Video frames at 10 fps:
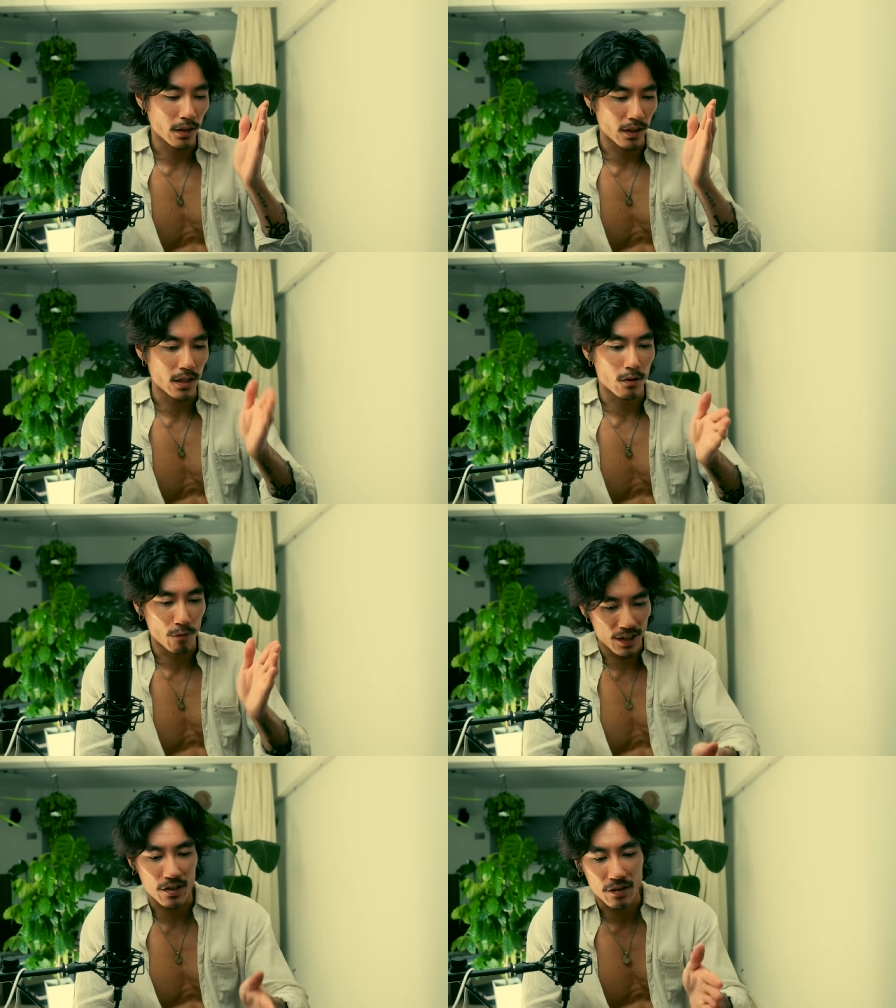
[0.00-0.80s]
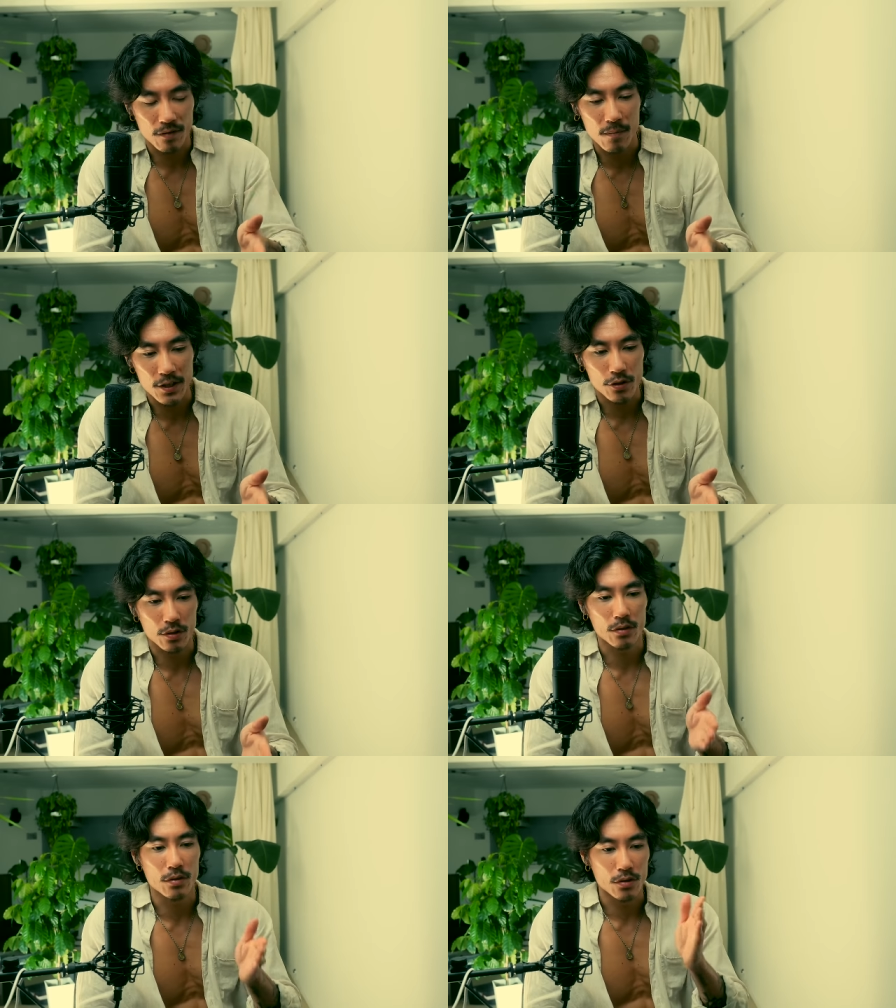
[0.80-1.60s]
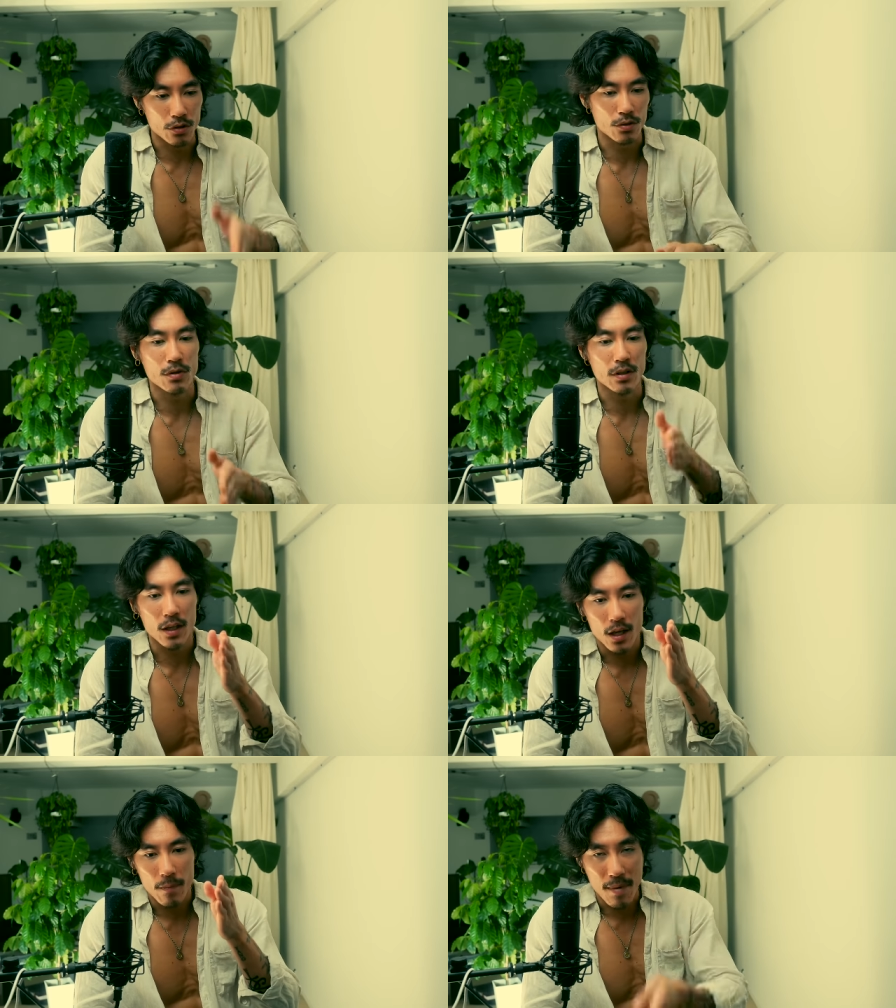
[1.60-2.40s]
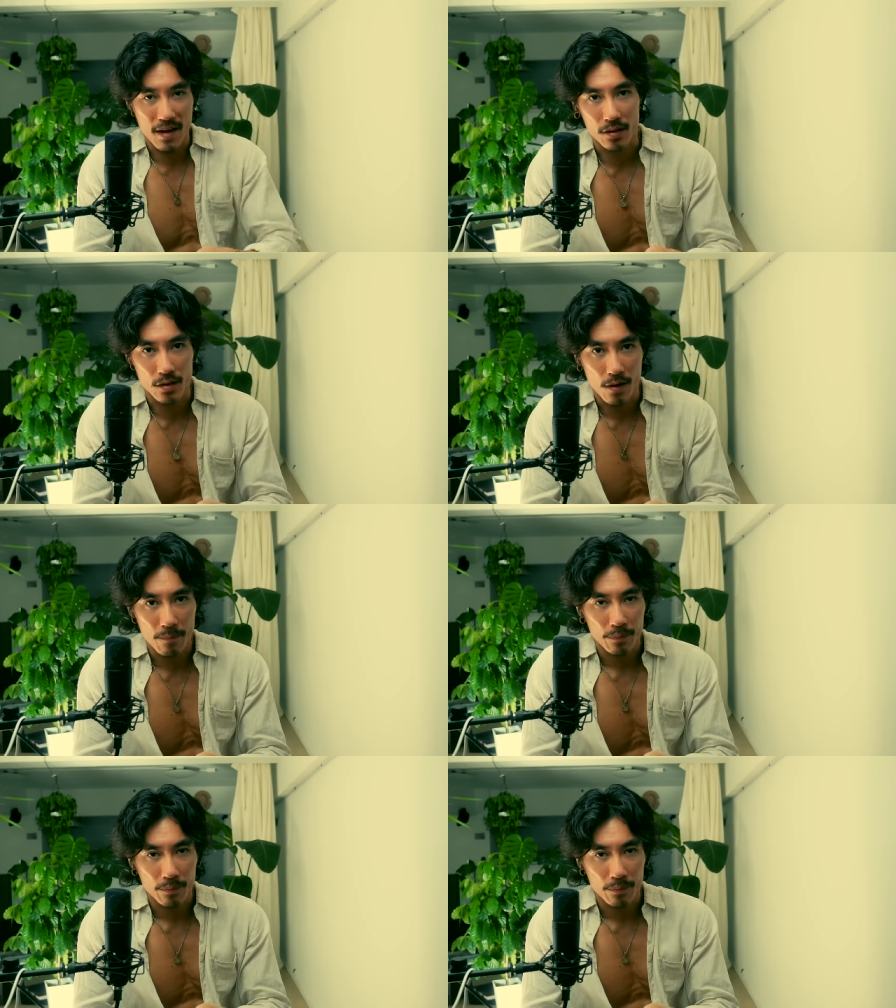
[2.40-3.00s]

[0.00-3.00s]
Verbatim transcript: the right information to do the method.